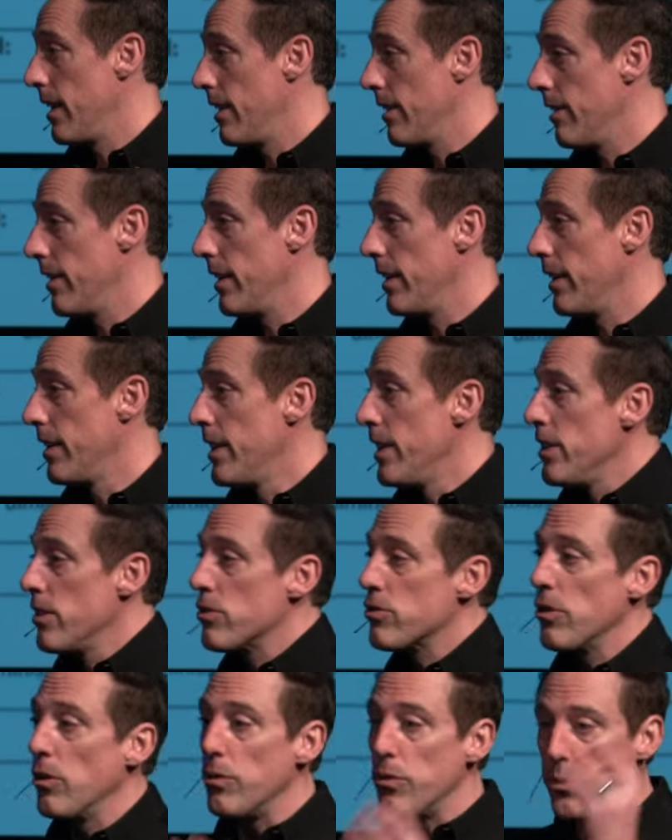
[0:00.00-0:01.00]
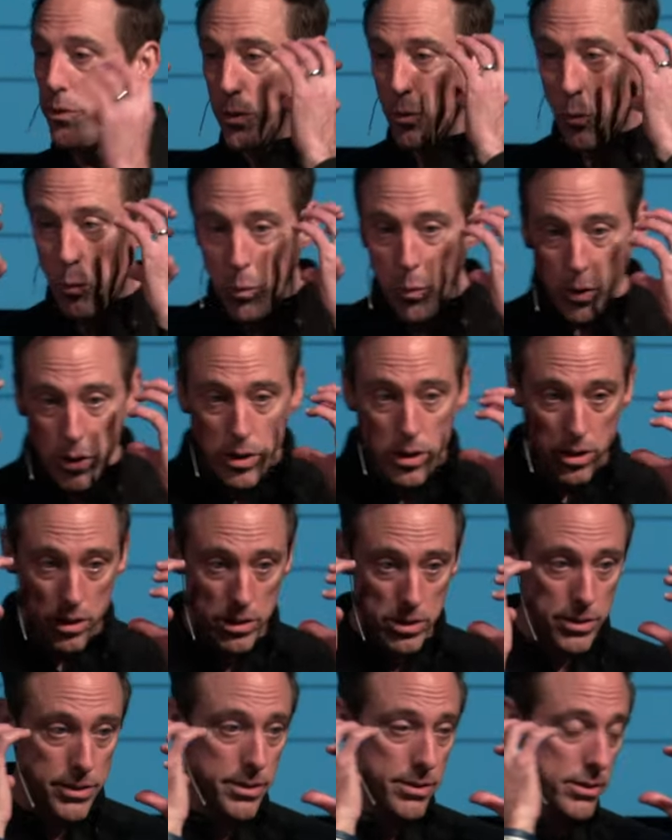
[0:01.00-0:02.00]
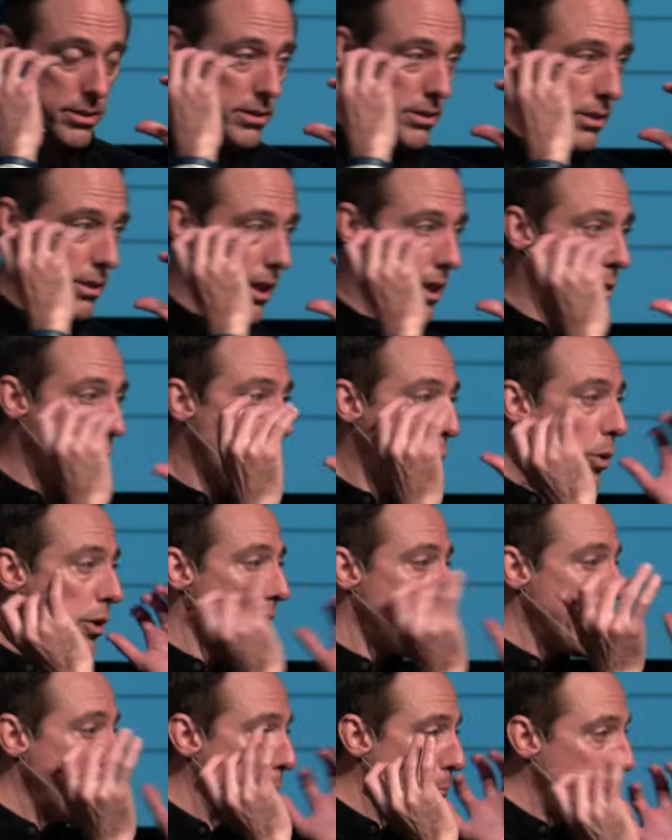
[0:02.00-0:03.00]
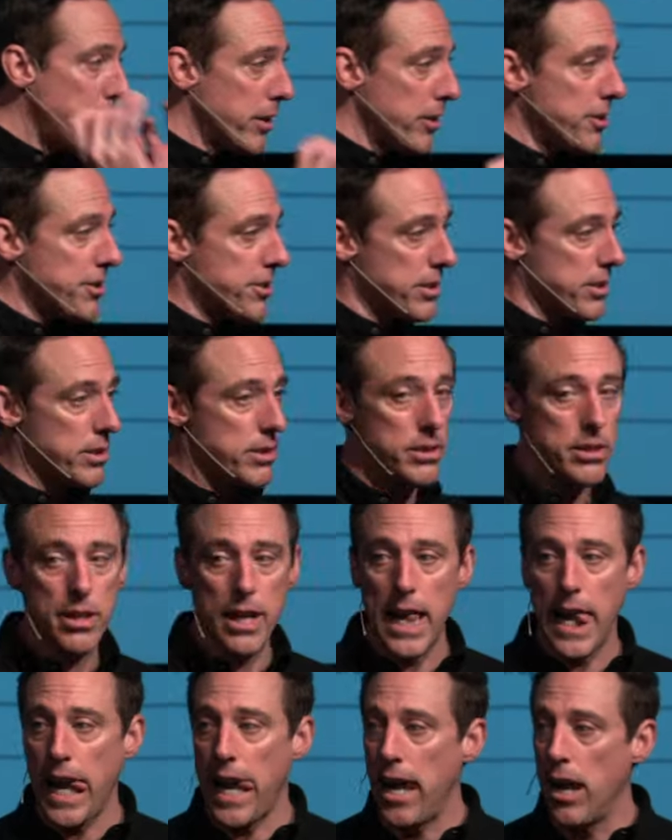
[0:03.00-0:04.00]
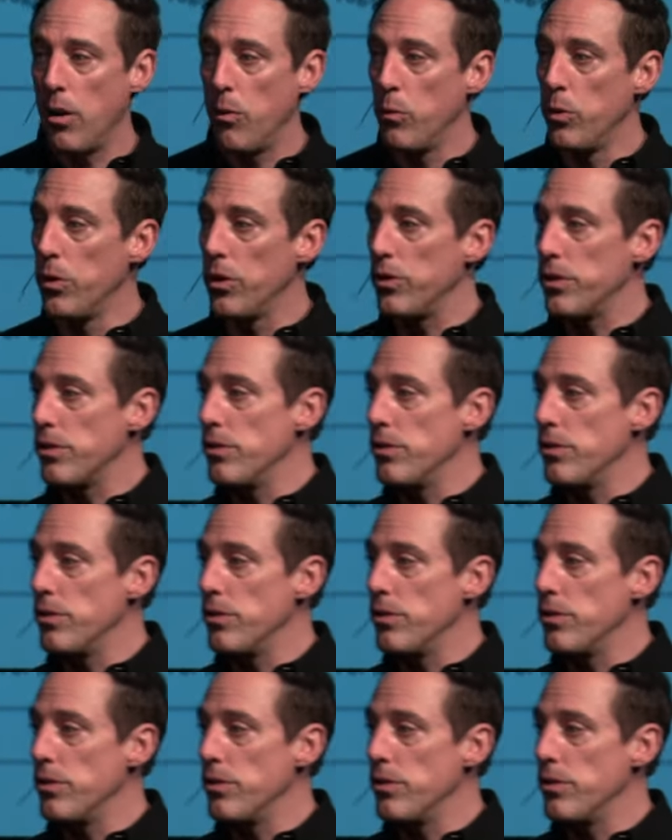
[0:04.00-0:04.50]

Right? So the world and the worldly person will